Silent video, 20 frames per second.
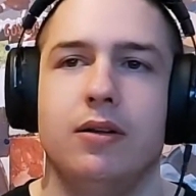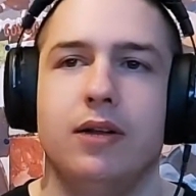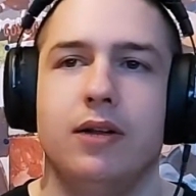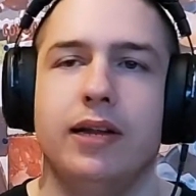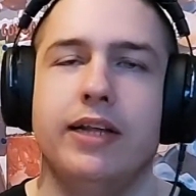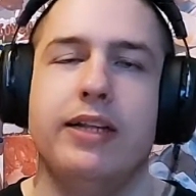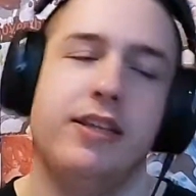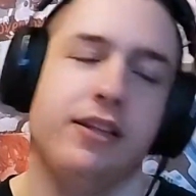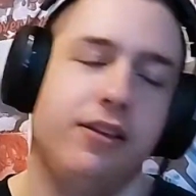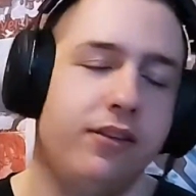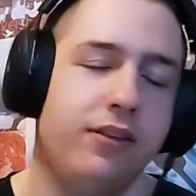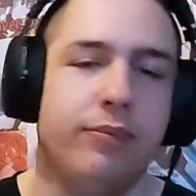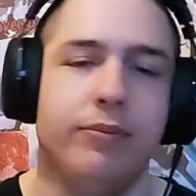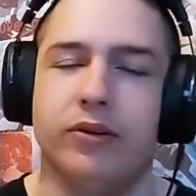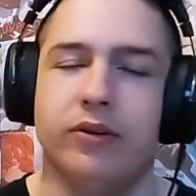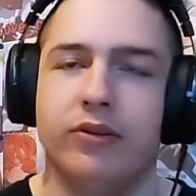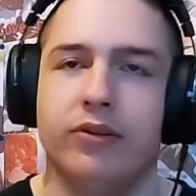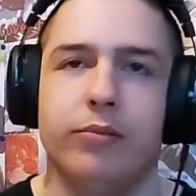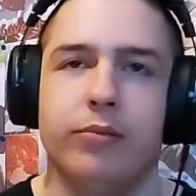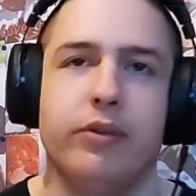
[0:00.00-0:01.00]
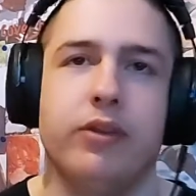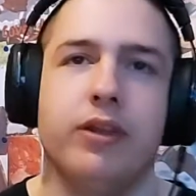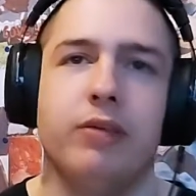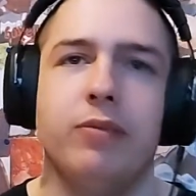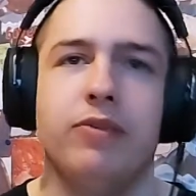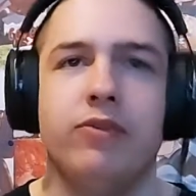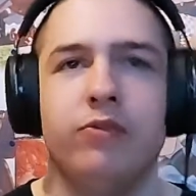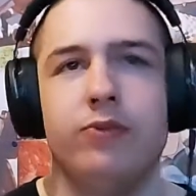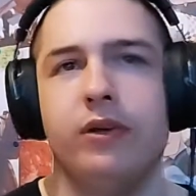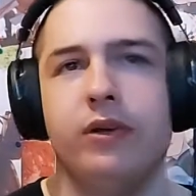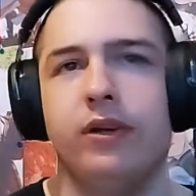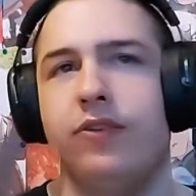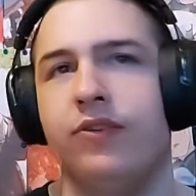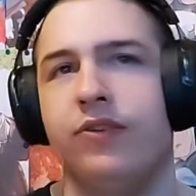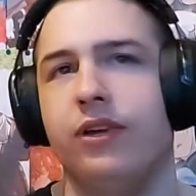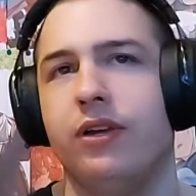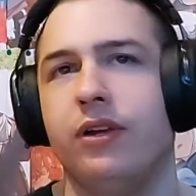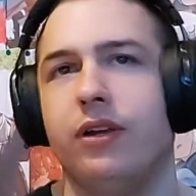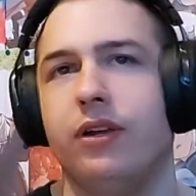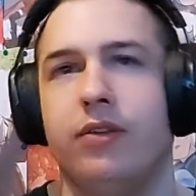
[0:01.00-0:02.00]
Like, it depends. Sometimes quickly and
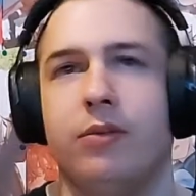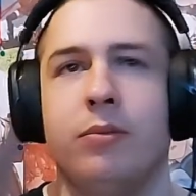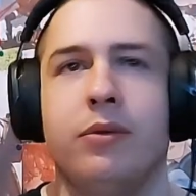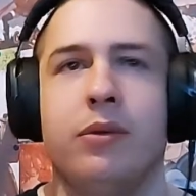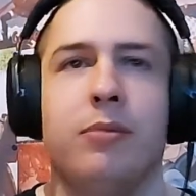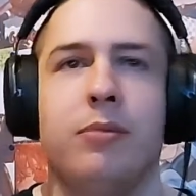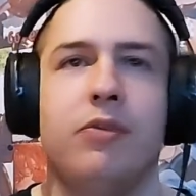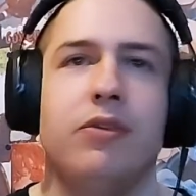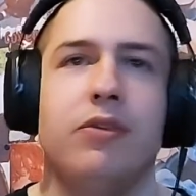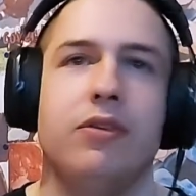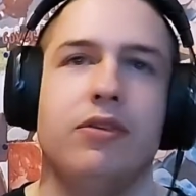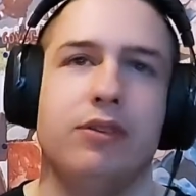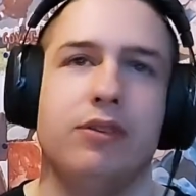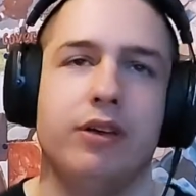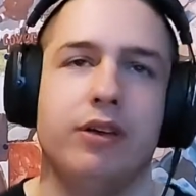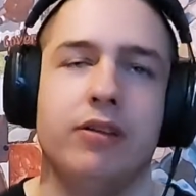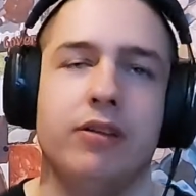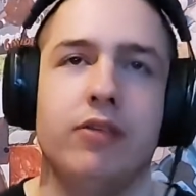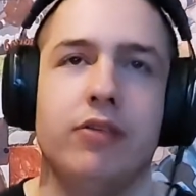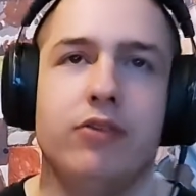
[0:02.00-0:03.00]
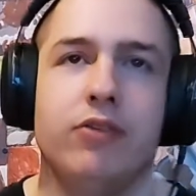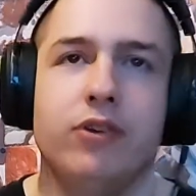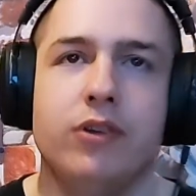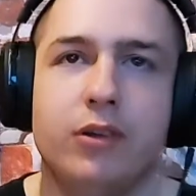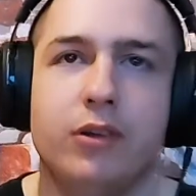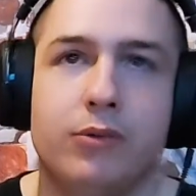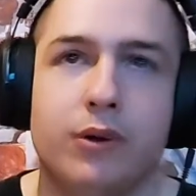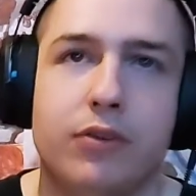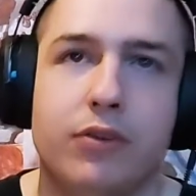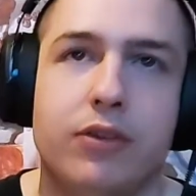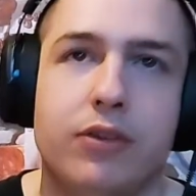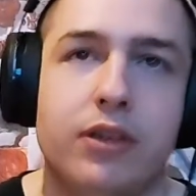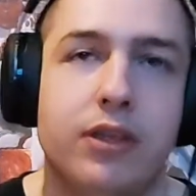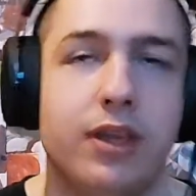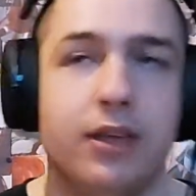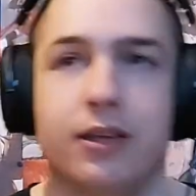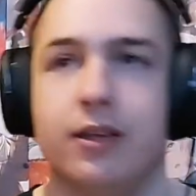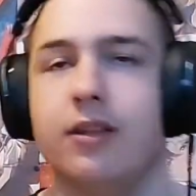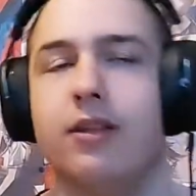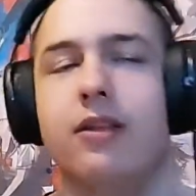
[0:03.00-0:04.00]
sharply, and sometimes directly and logically while
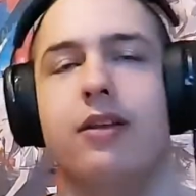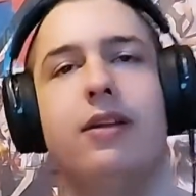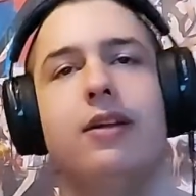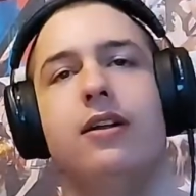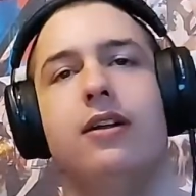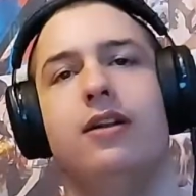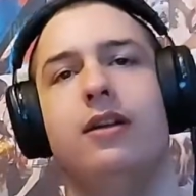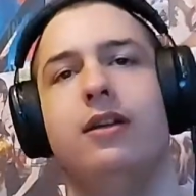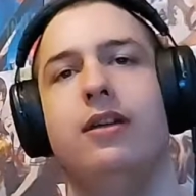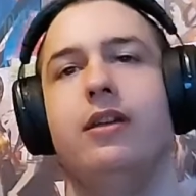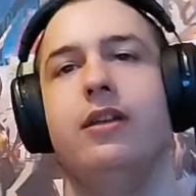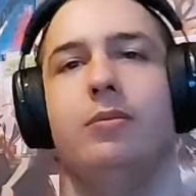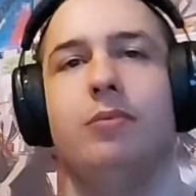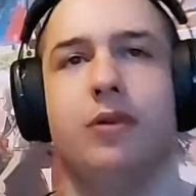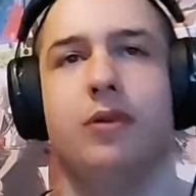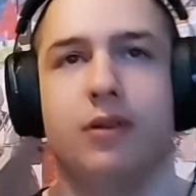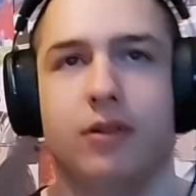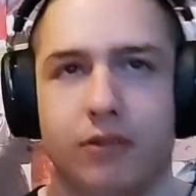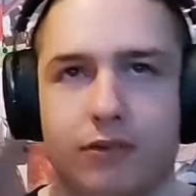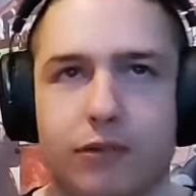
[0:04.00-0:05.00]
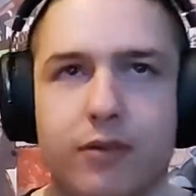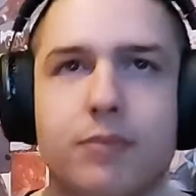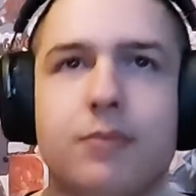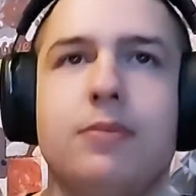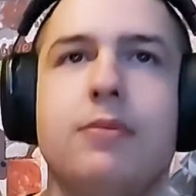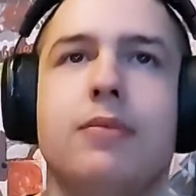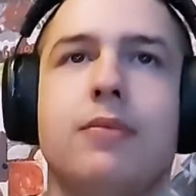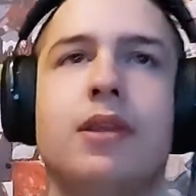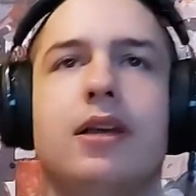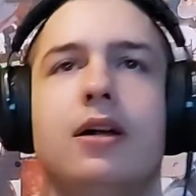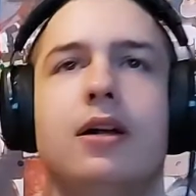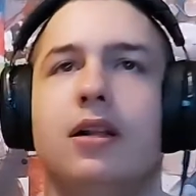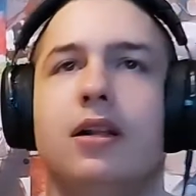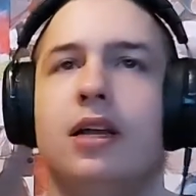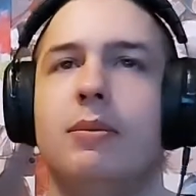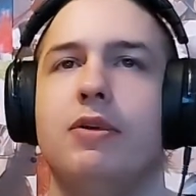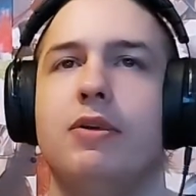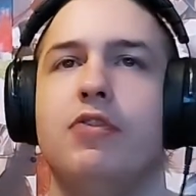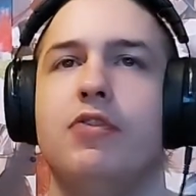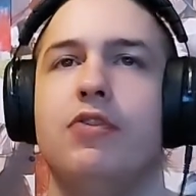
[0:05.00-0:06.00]
seeking. It depends.
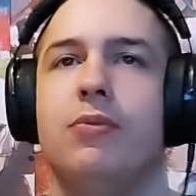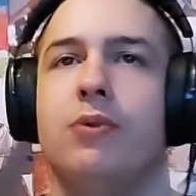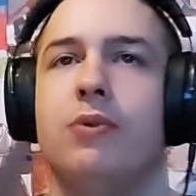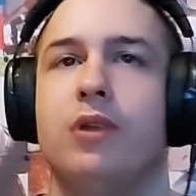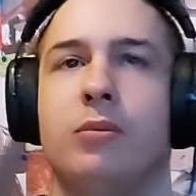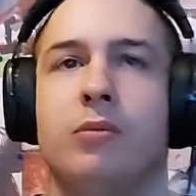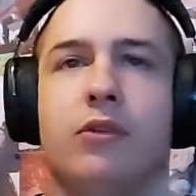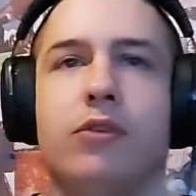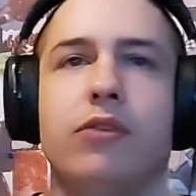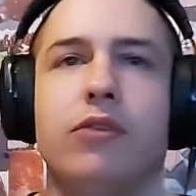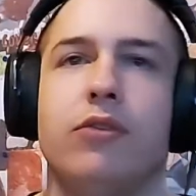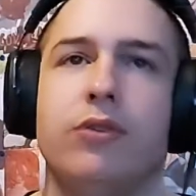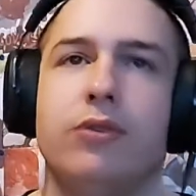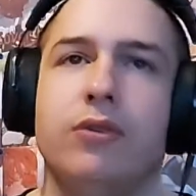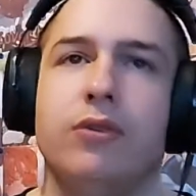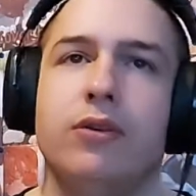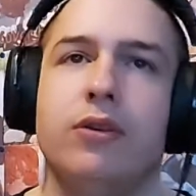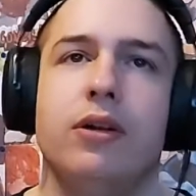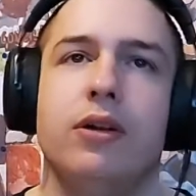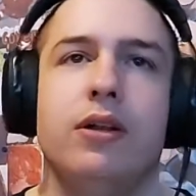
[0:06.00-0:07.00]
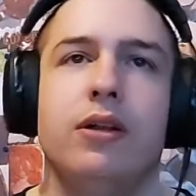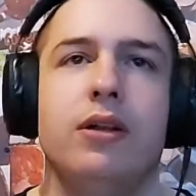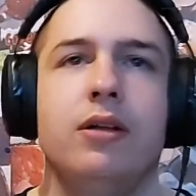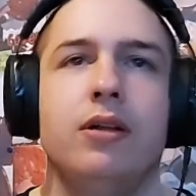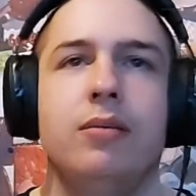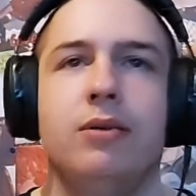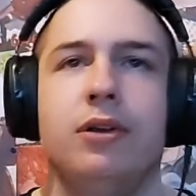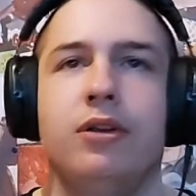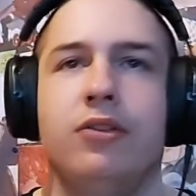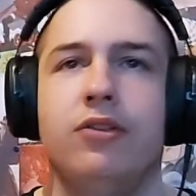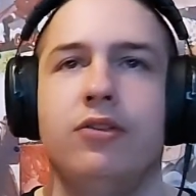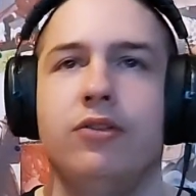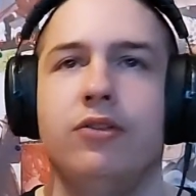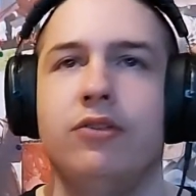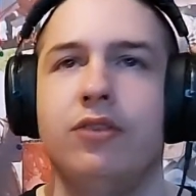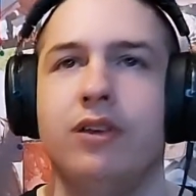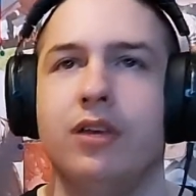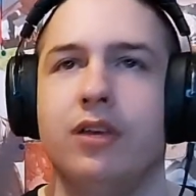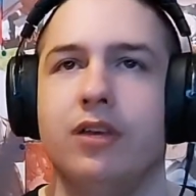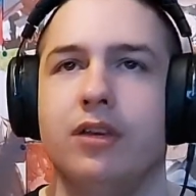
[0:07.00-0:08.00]
How much does money mean to you? Money is
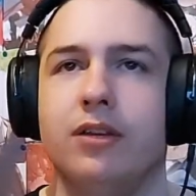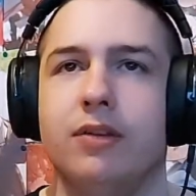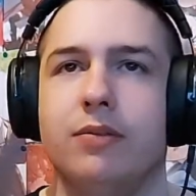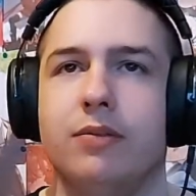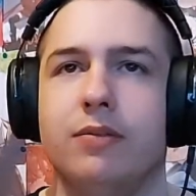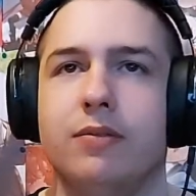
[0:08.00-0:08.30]
everything.